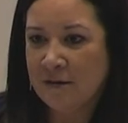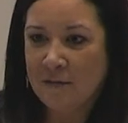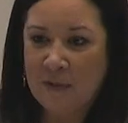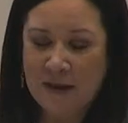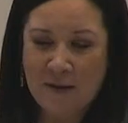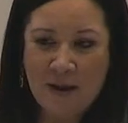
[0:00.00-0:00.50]
I
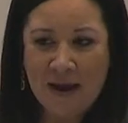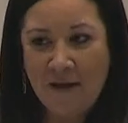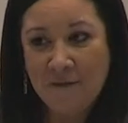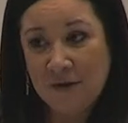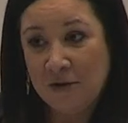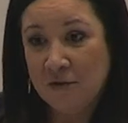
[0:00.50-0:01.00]
mean, they might
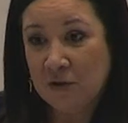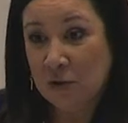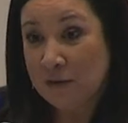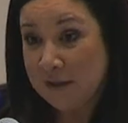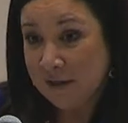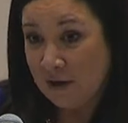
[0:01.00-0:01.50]
have a little
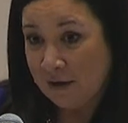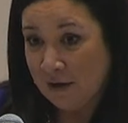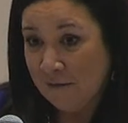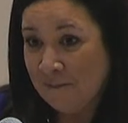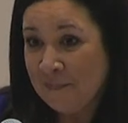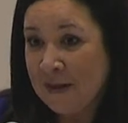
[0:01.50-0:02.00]
twist on
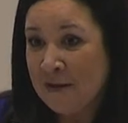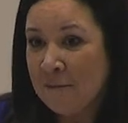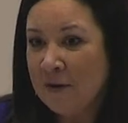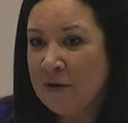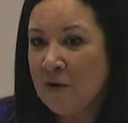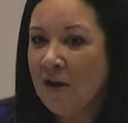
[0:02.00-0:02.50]
them,
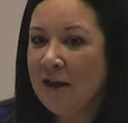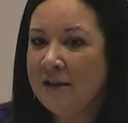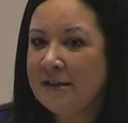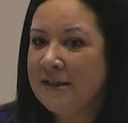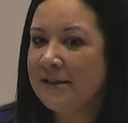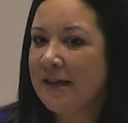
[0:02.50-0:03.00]
but they're all
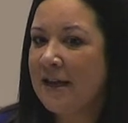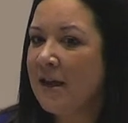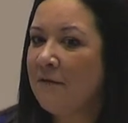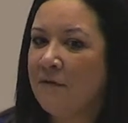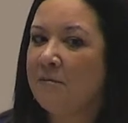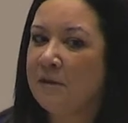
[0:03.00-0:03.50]
ideas I
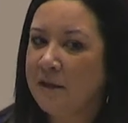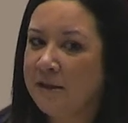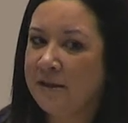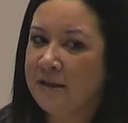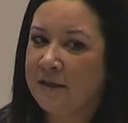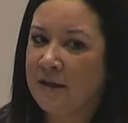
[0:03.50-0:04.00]
get from
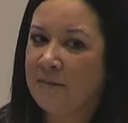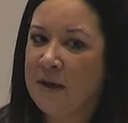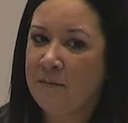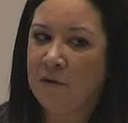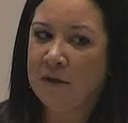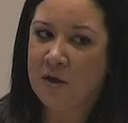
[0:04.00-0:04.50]
listening to
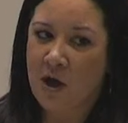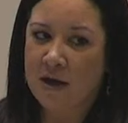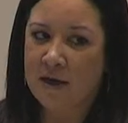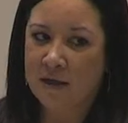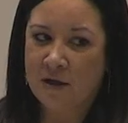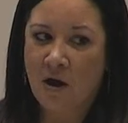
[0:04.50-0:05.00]
people and
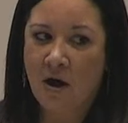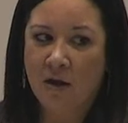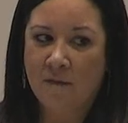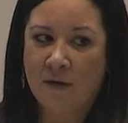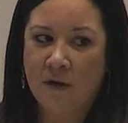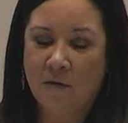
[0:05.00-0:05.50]
talking to all
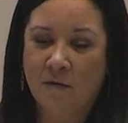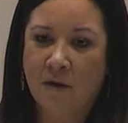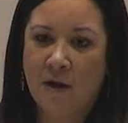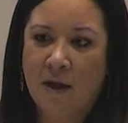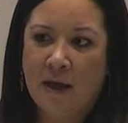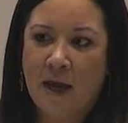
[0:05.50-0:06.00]
of you
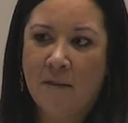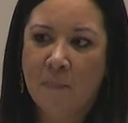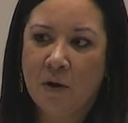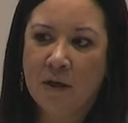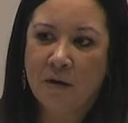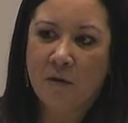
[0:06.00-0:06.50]
and
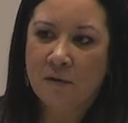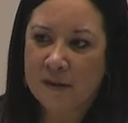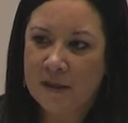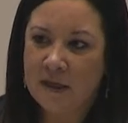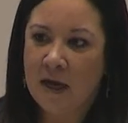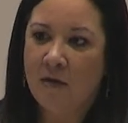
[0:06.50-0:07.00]
putting those
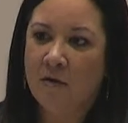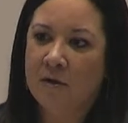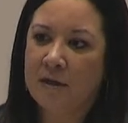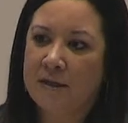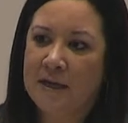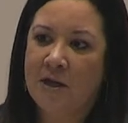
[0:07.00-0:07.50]
together in
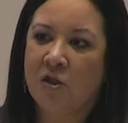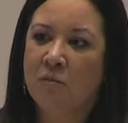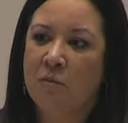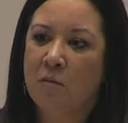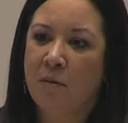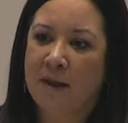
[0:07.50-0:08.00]
a
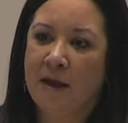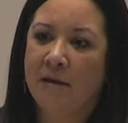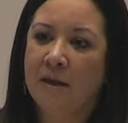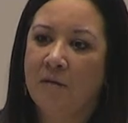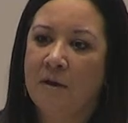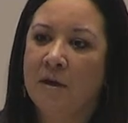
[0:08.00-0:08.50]
tangible plan
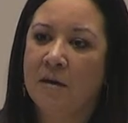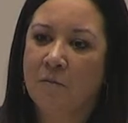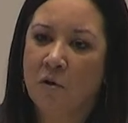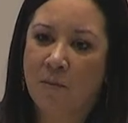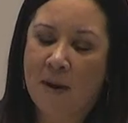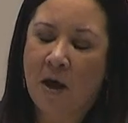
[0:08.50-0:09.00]
that we can
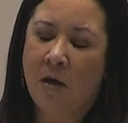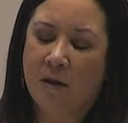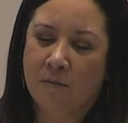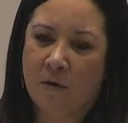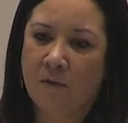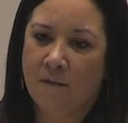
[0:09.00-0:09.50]
propel
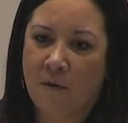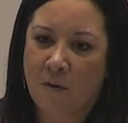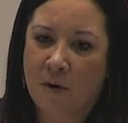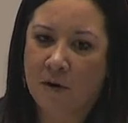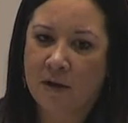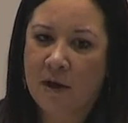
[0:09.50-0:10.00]
and move
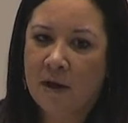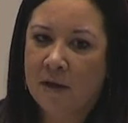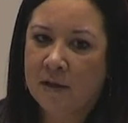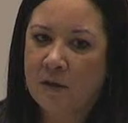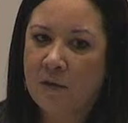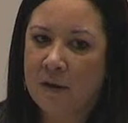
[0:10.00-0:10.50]
forward.
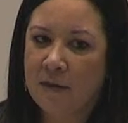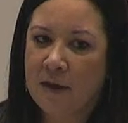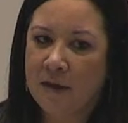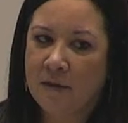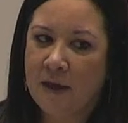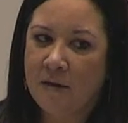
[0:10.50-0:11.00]
So I
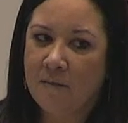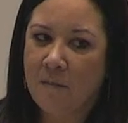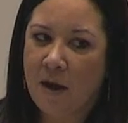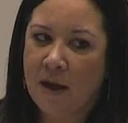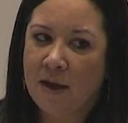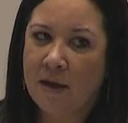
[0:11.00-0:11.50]
think that
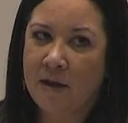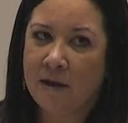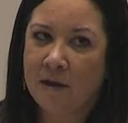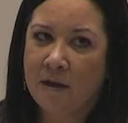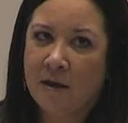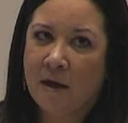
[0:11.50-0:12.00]
my
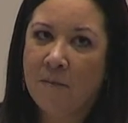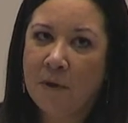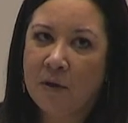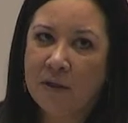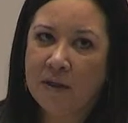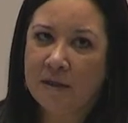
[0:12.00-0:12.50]

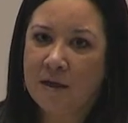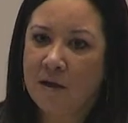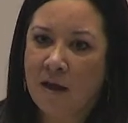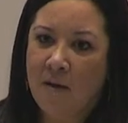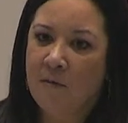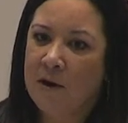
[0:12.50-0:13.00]
ability to
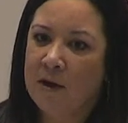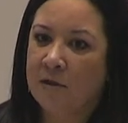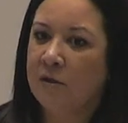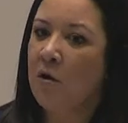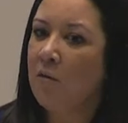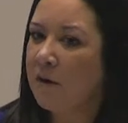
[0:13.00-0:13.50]
collaborate
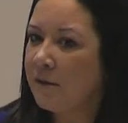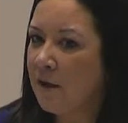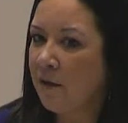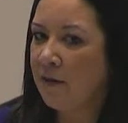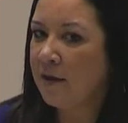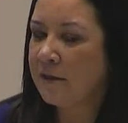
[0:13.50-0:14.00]
is always
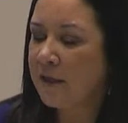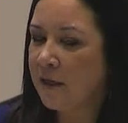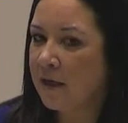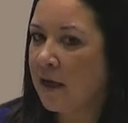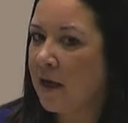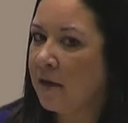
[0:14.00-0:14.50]

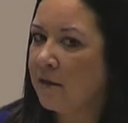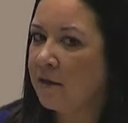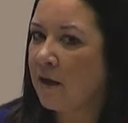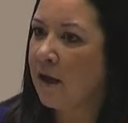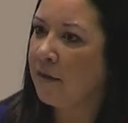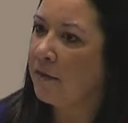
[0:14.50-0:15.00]
authentic, and
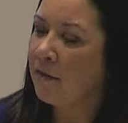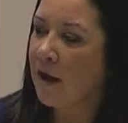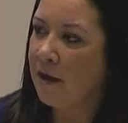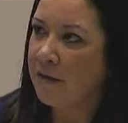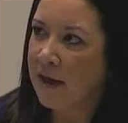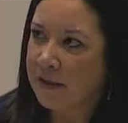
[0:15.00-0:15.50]

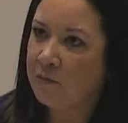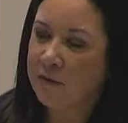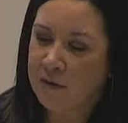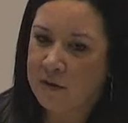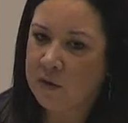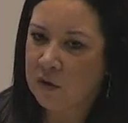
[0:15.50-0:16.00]
that's one
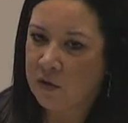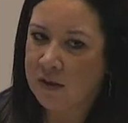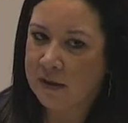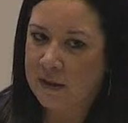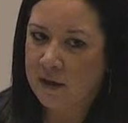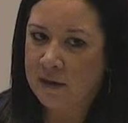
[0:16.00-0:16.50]
of the
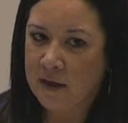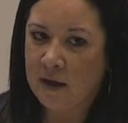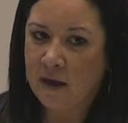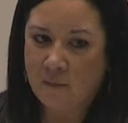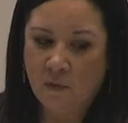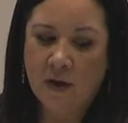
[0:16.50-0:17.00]
strengths I think
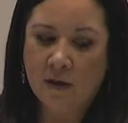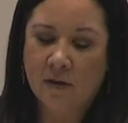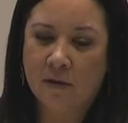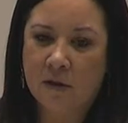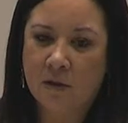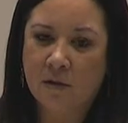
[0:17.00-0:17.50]
I bring
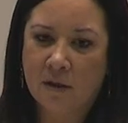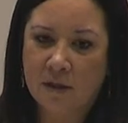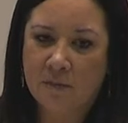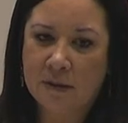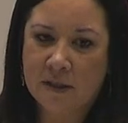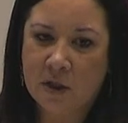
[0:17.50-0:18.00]
to this
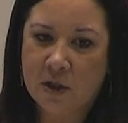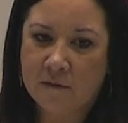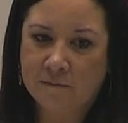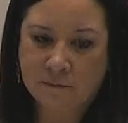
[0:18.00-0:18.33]
position.